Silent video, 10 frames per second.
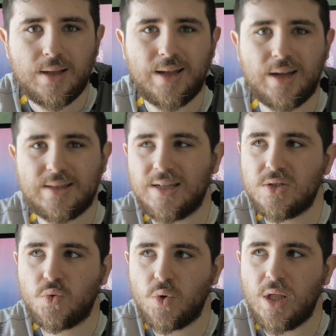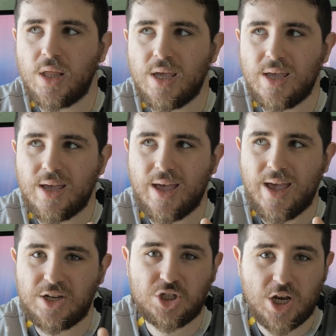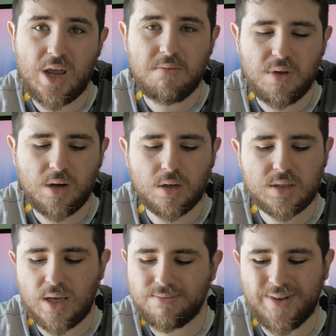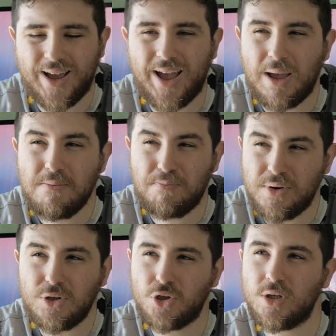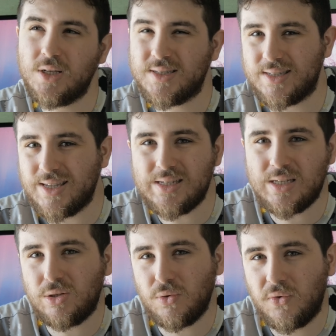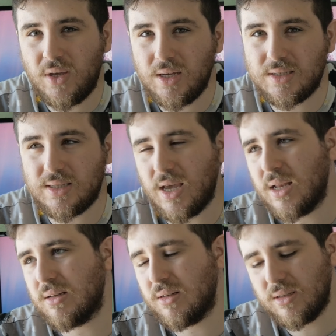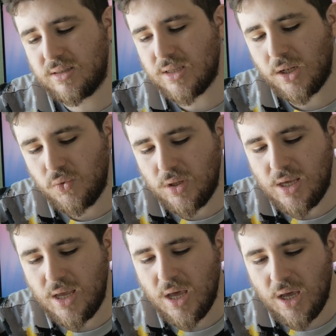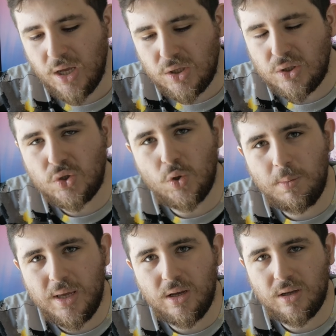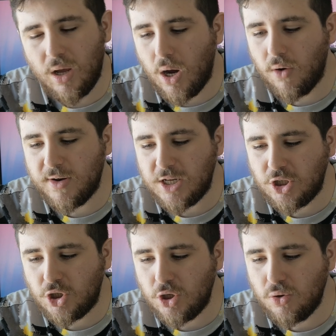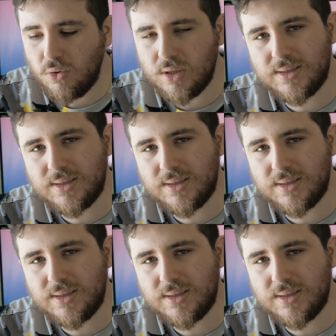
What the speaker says: That's really a shame, because I'm pretty sure it's easy to fix and it's not really too big of an issue.